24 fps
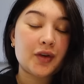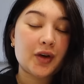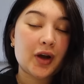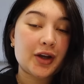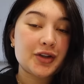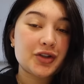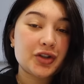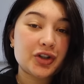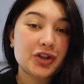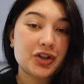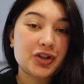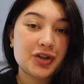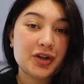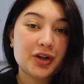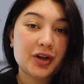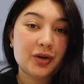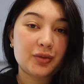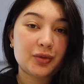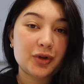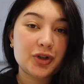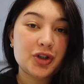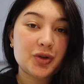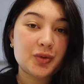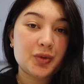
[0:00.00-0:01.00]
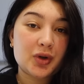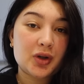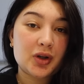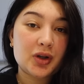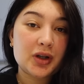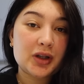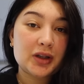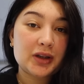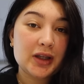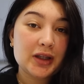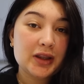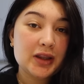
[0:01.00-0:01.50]
you guys are interested in Ritual,
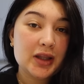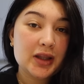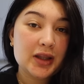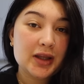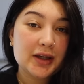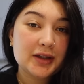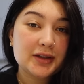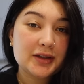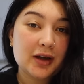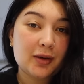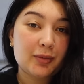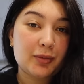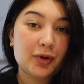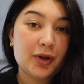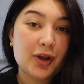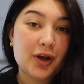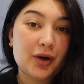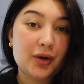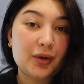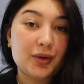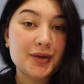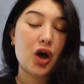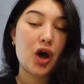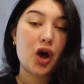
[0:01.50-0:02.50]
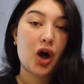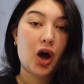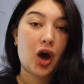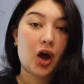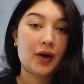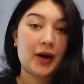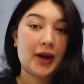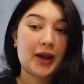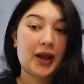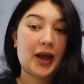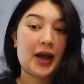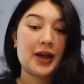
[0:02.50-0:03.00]
click the link down below. All
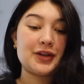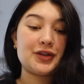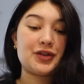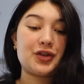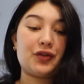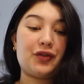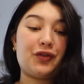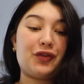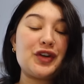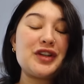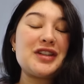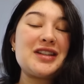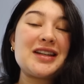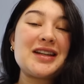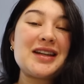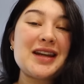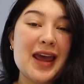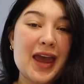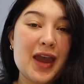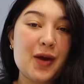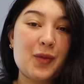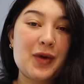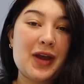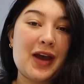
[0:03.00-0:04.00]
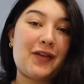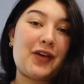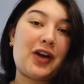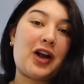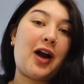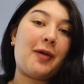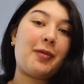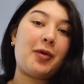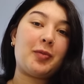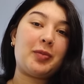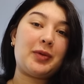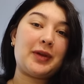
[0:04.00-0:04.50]
right, guys, so for today, we have a
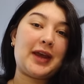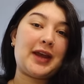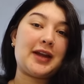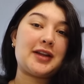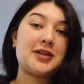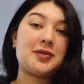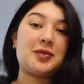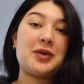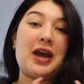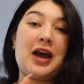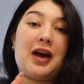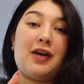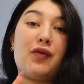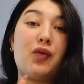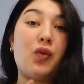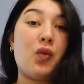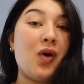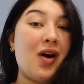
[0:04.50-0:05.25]
couple plans. We have